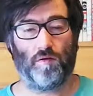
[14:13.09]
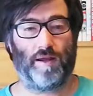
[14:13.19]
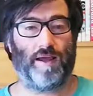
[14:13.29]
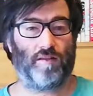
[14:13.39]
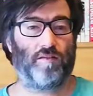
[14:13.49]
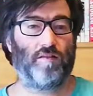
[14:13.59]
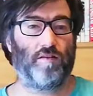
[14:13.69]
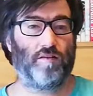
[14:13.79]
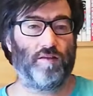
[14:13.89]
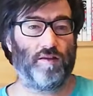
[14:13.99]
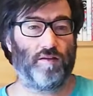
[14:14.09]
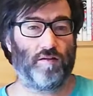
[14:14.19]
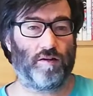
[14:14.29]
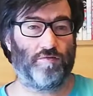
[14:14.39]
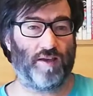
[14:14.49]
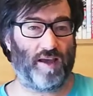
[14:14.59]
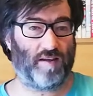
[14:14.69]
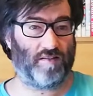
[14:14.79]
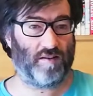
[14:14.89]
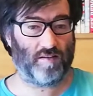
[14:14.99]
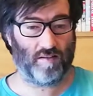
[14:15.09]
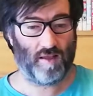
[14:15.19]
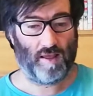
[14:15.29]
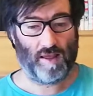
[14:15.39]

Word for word: get the notifications